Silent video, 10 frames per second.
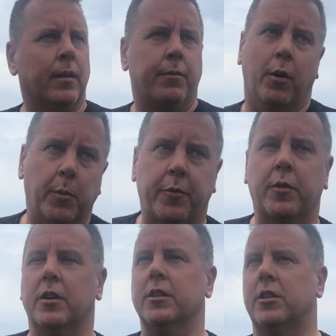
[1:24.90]
Falmouth for
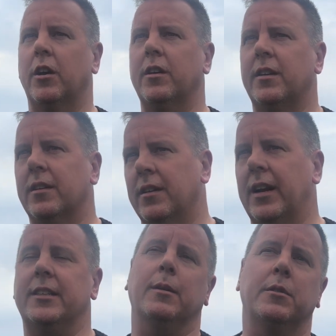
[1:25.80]
a good side, and
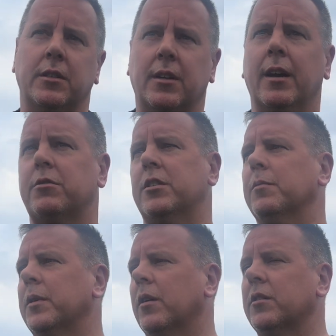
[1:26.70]
last game of the season
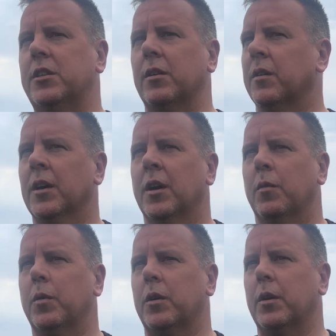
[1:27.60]
Helston we got, so
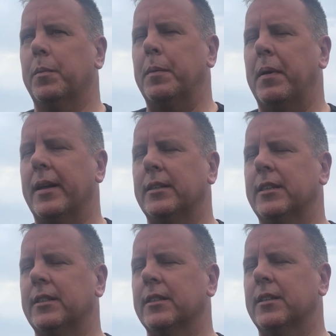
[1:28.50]
we're going to be playing the
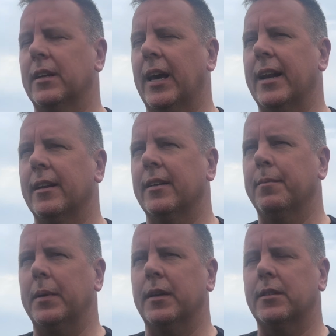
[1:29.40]
season to the end
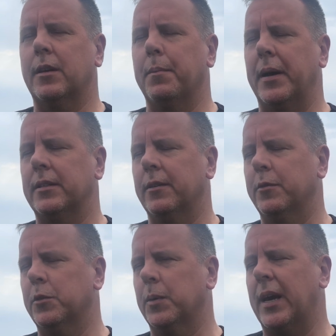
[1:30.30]
and be as competitive
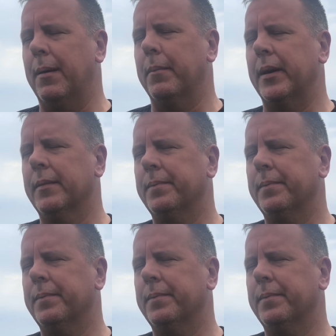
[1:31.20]
as we can be.